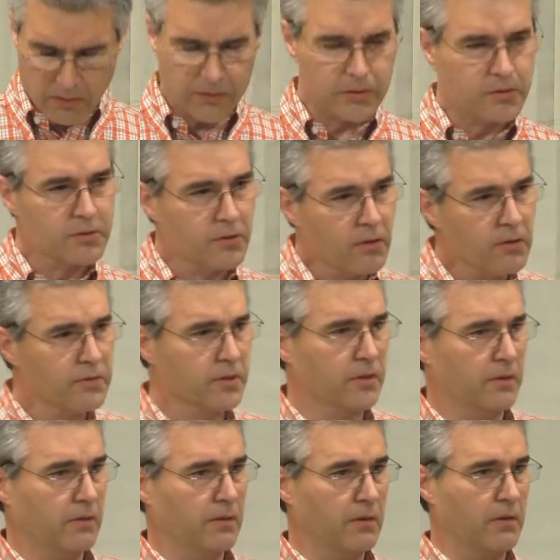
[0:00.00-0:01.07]

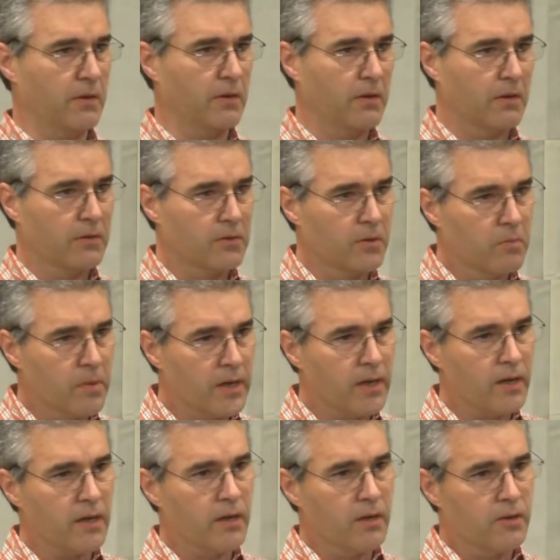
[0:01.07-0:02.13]
certain, to
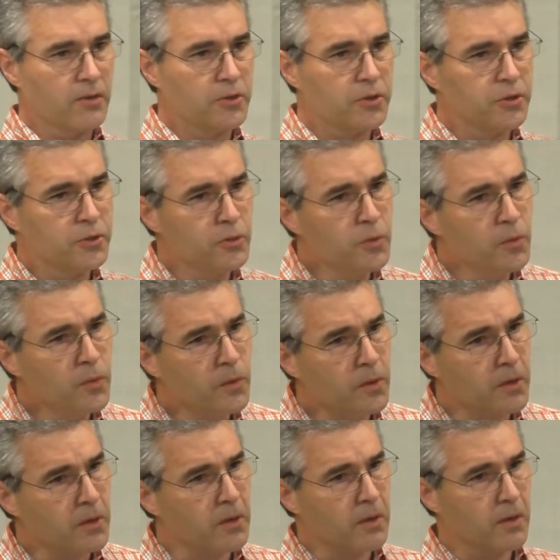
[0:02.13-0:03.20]
be
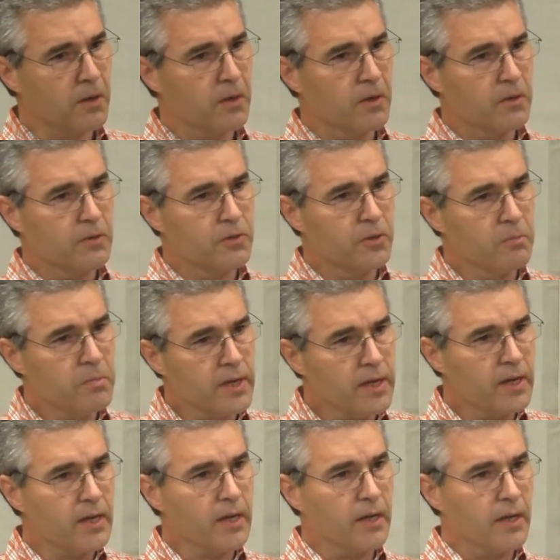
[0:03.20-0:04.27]
sure, to
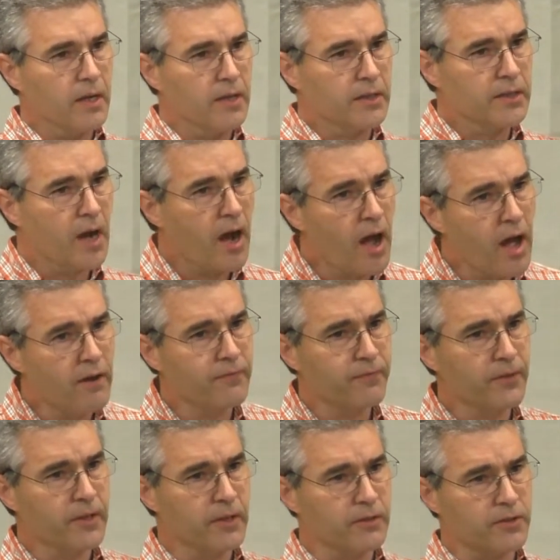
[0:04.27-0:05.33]
be
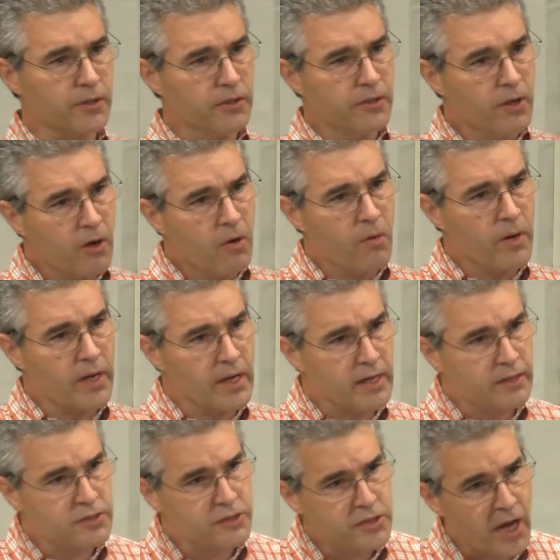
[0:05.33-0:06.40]
confident, to know
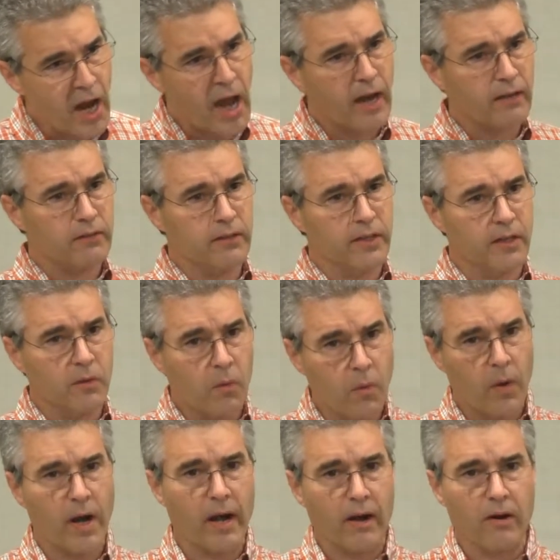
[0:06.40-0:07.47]
exactly
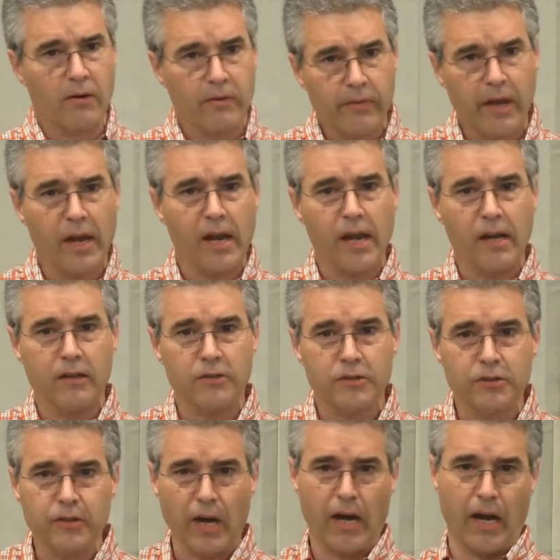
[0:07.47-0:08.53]
where they
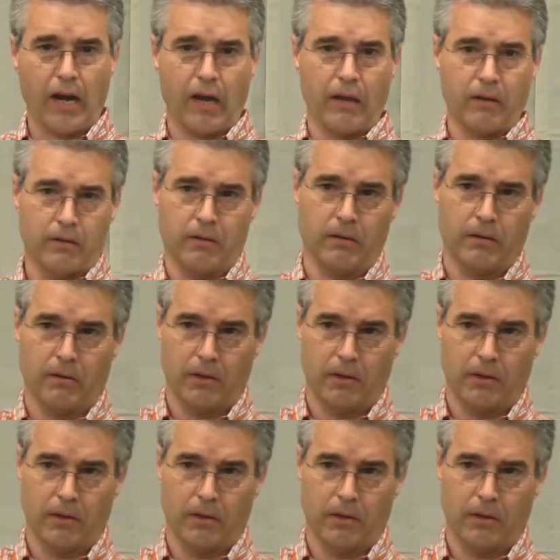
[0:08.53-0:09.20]
stand